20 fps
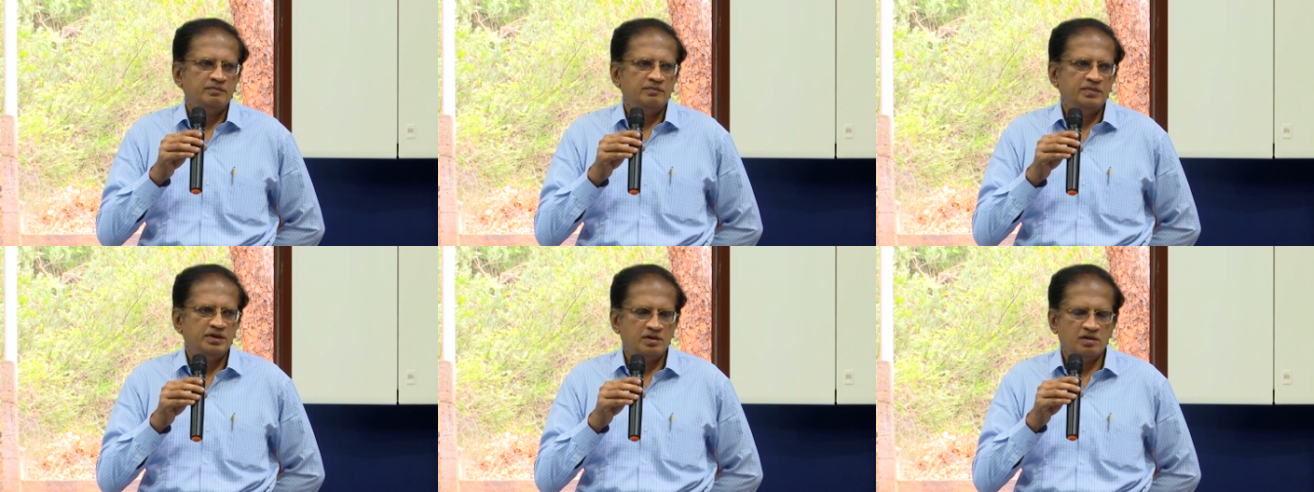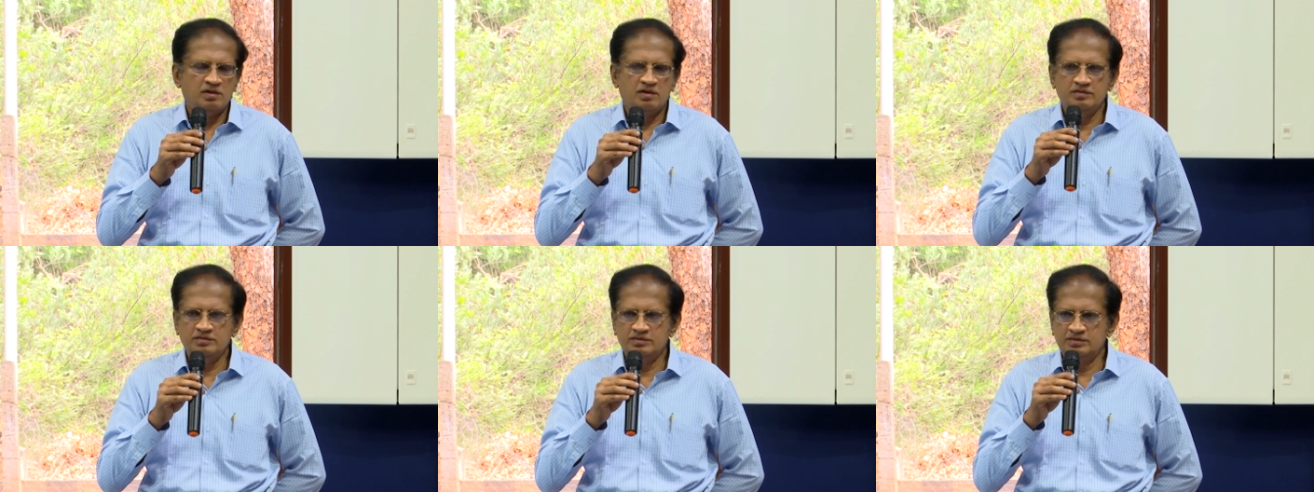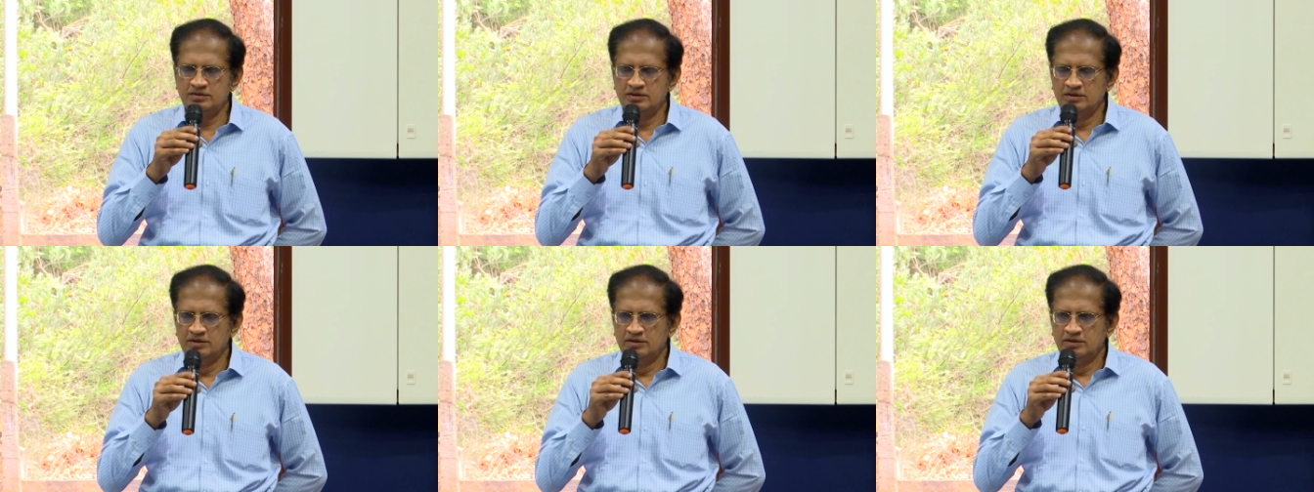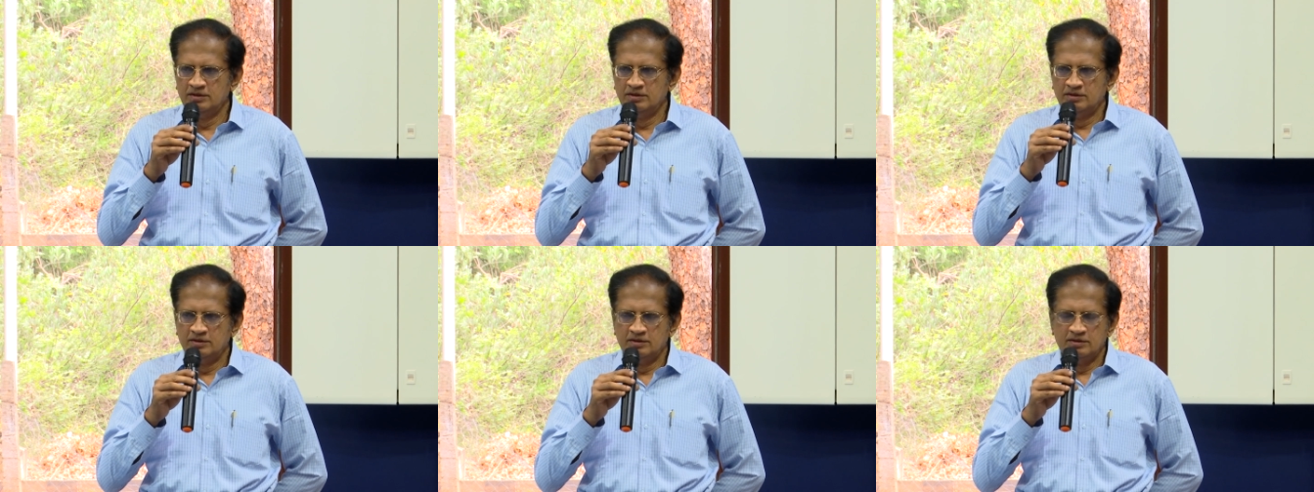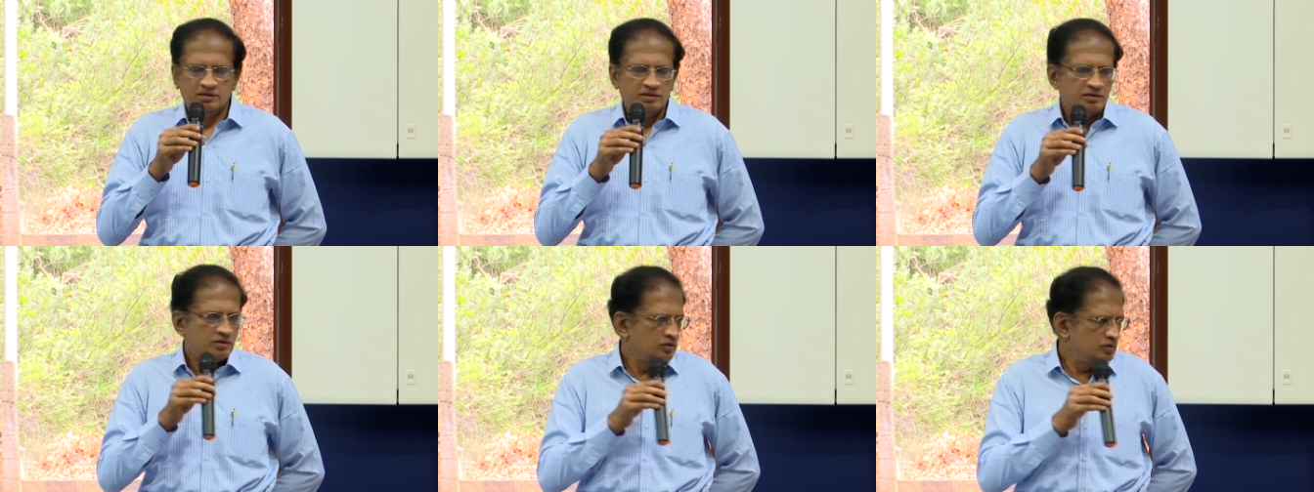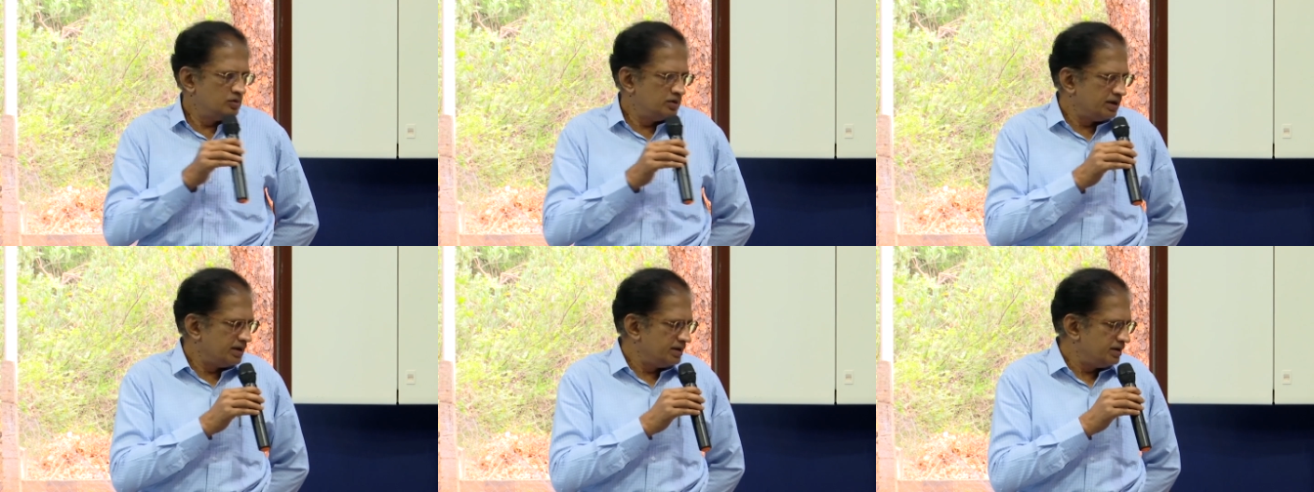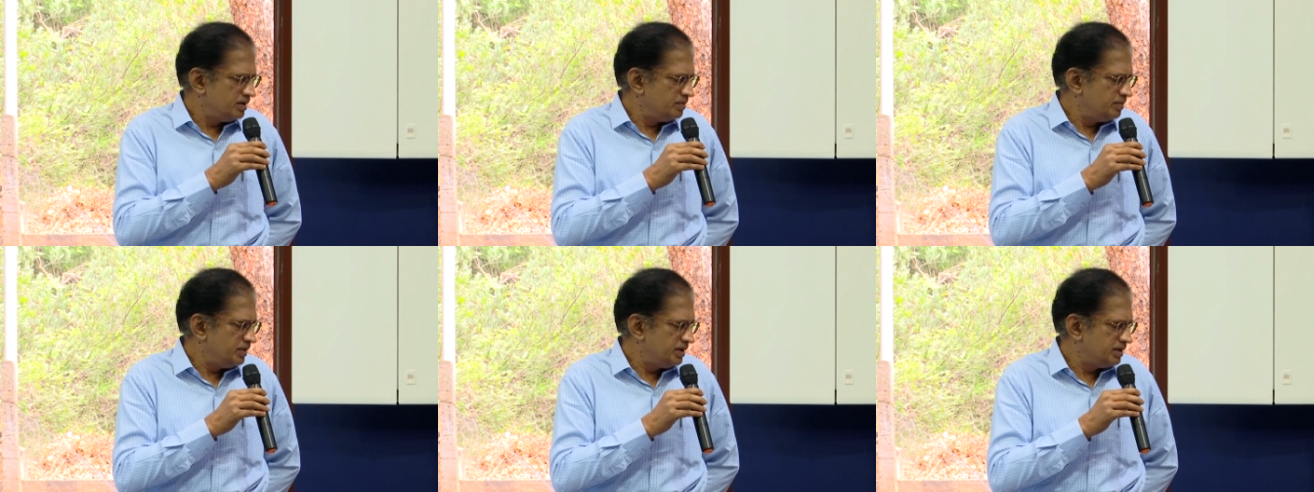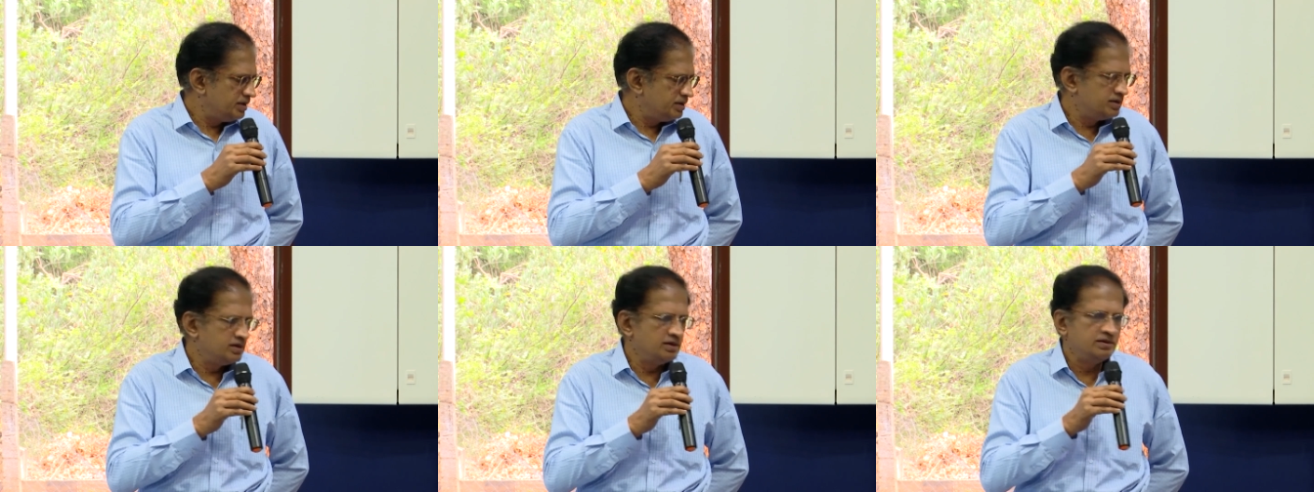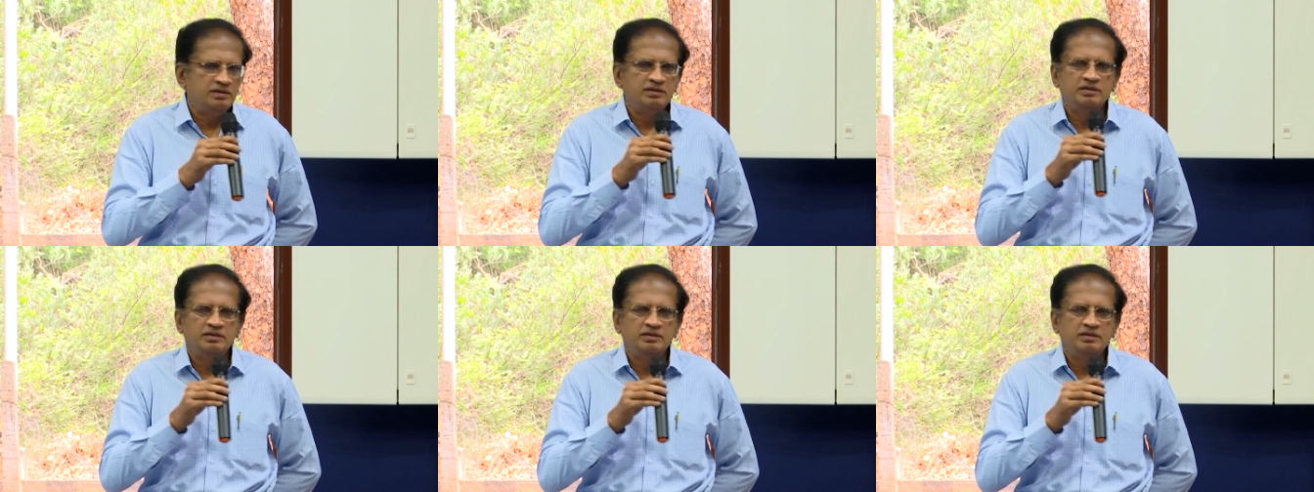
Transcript: because 2 dynamic